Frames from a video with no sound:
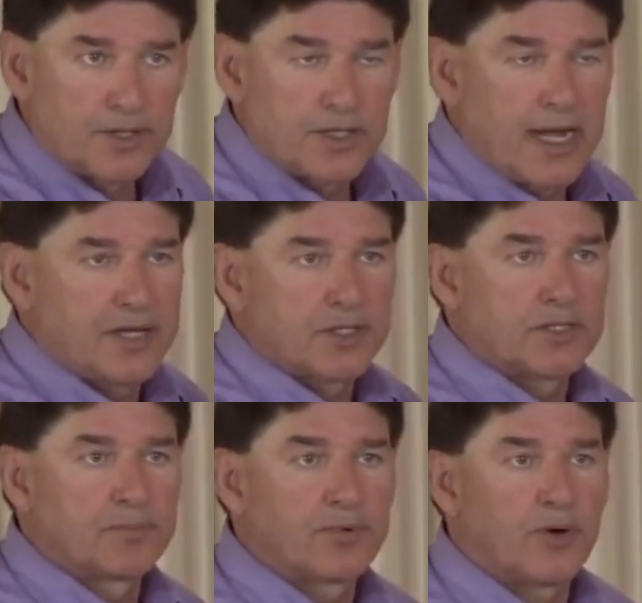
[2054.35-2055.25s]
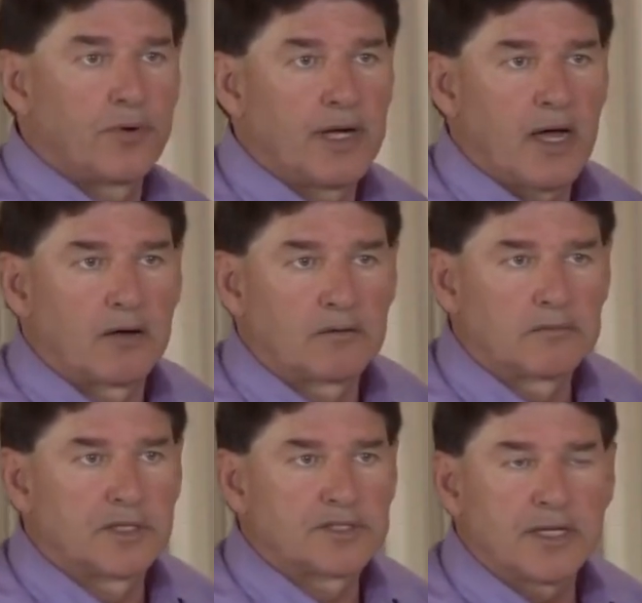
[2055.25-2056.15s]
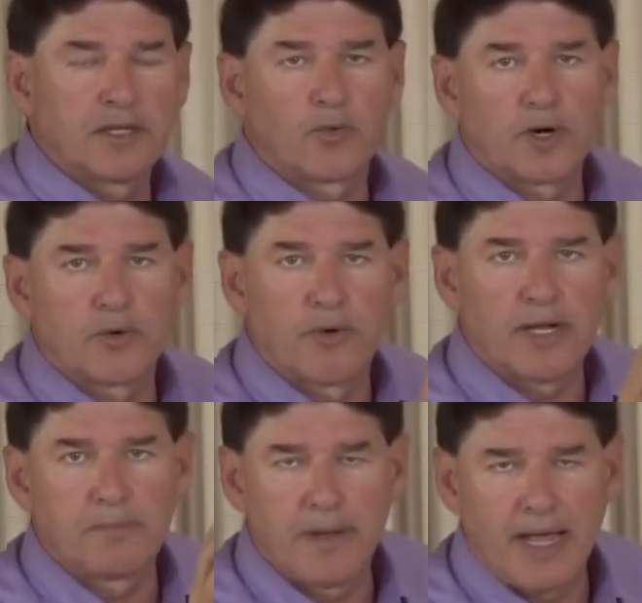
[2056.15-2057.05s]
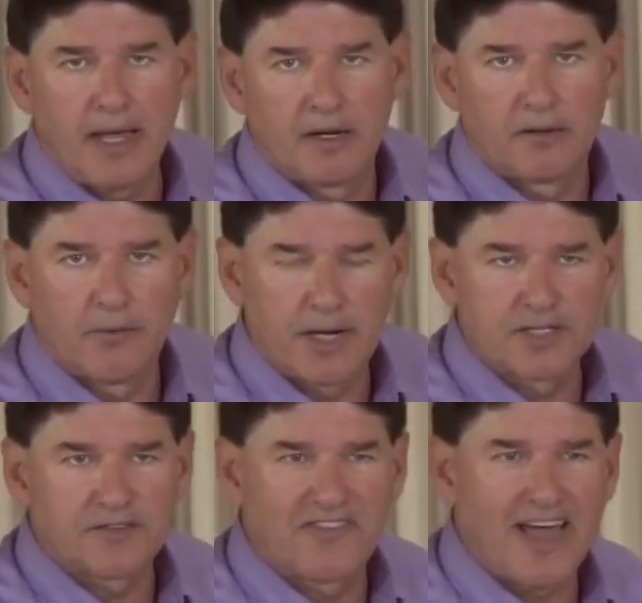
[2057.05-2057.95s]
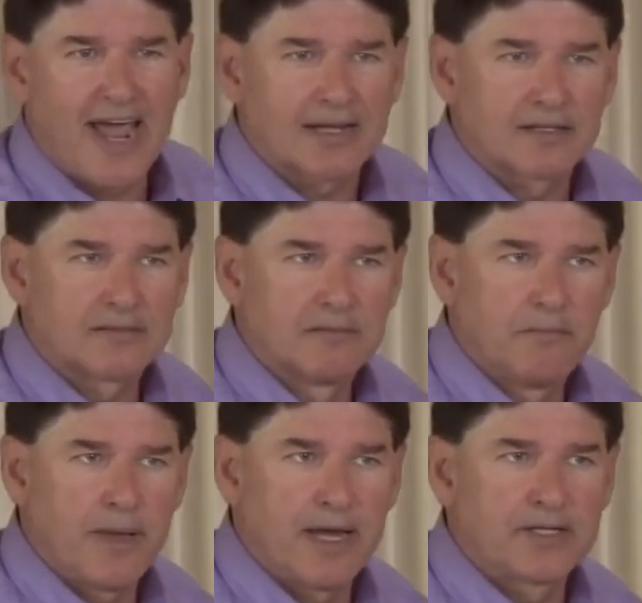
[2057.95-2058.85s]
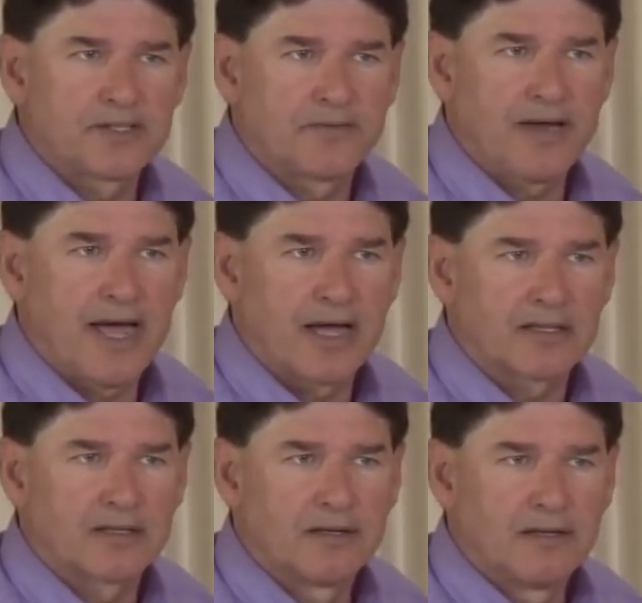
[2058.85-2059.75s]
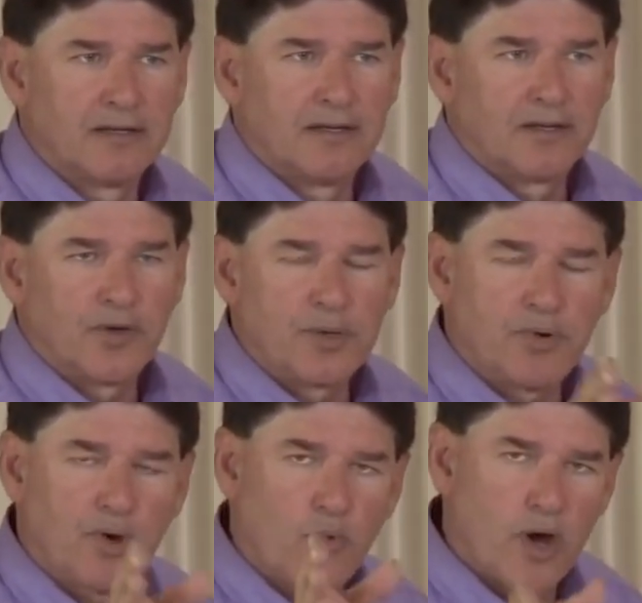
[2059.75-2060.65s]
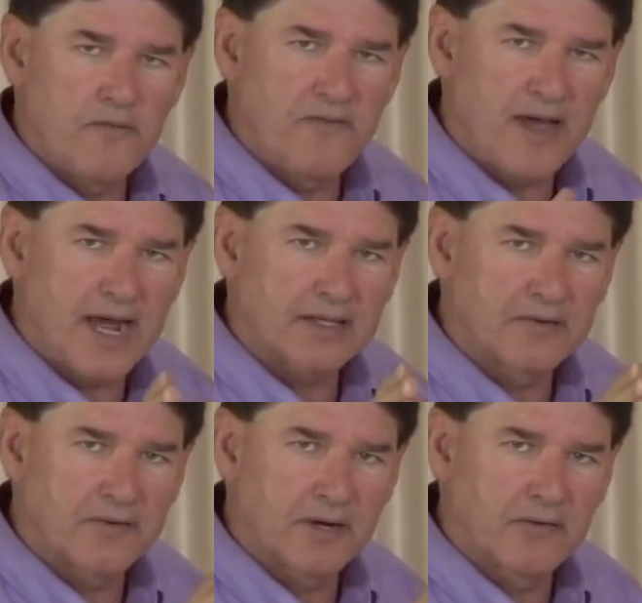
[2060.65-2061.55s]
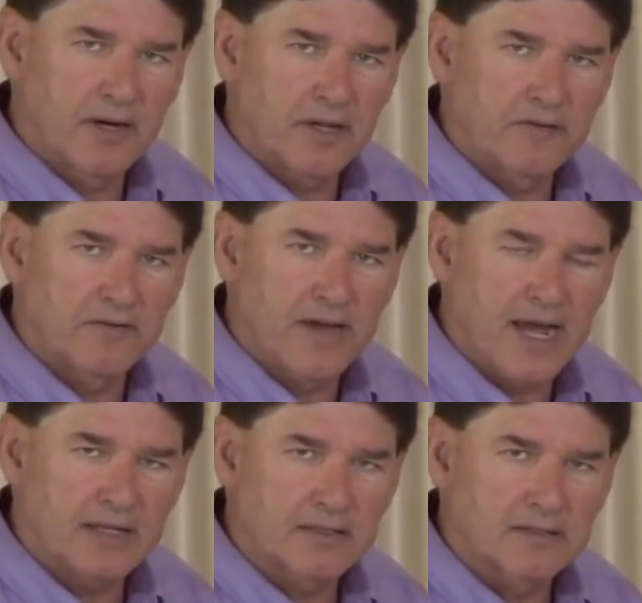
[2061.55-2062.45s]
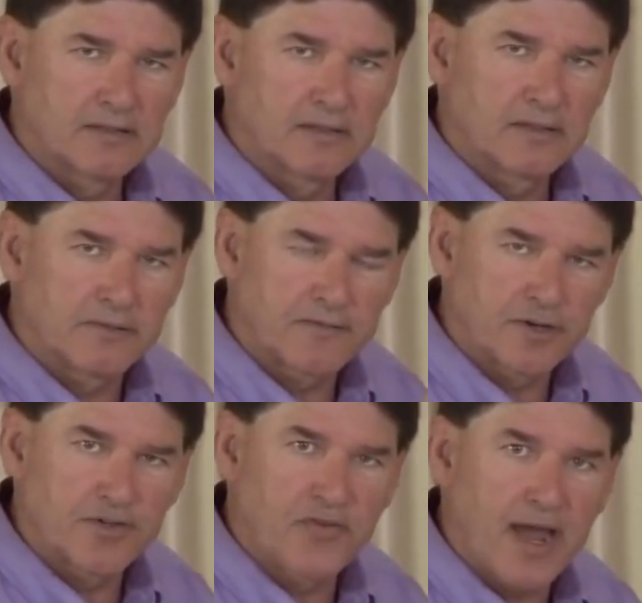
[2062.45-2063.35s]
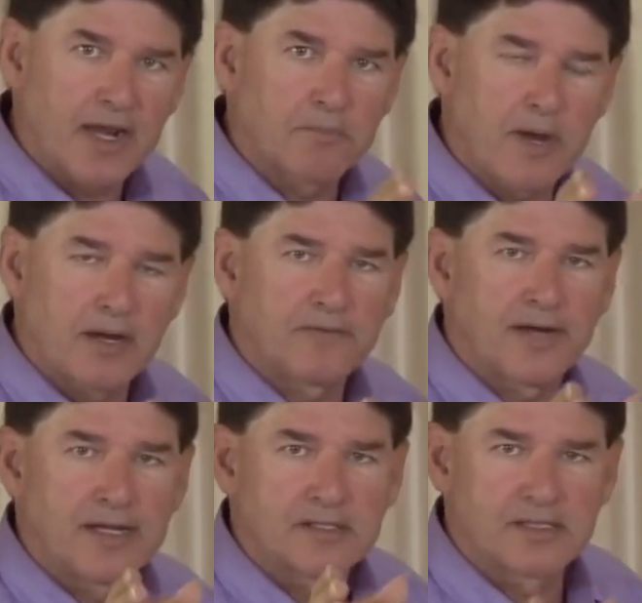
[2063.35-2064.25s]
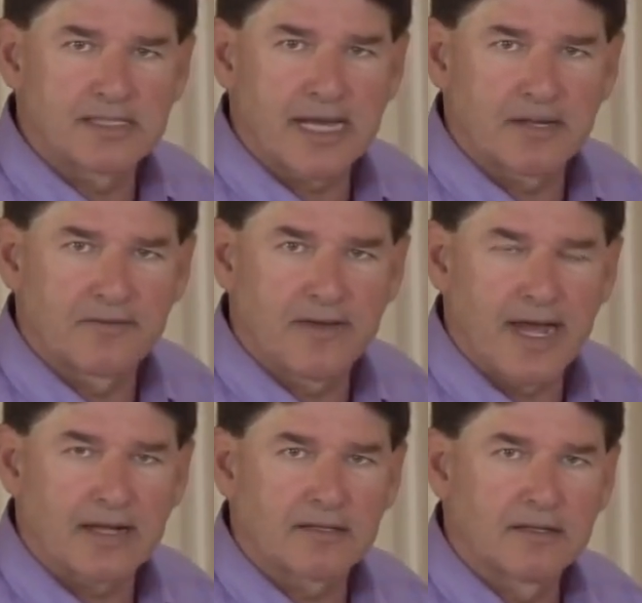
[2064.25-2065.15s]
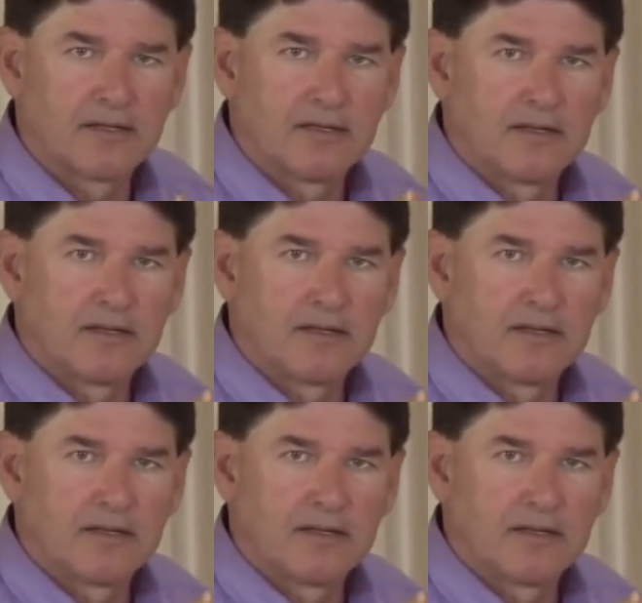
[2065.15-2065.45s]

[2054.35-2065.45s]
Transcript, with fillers: What is an adjective pronoun? Let's say the word red pen. Red is a fact. Pen is a fact. When you put one fact in front of another fact, the first fact modifies the second fact,